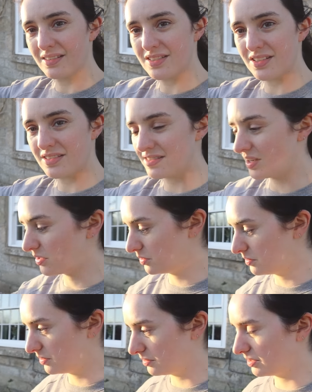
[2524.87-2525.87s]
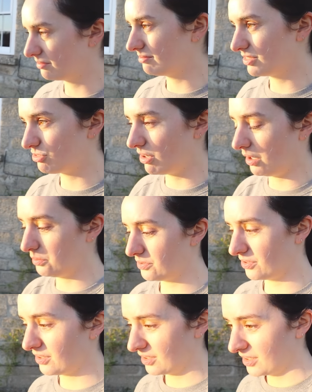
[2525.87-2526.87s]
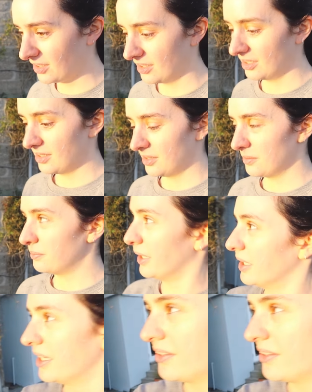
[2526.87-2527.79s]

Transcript: Just so gross, but